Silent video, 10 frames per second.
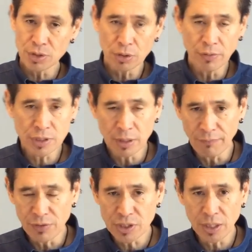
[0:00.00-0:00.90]
So
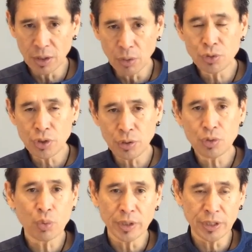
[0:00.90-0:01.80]
if it's at
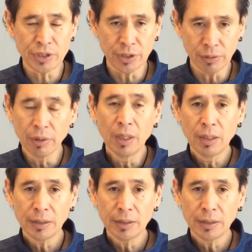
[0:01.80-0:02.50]
02/22,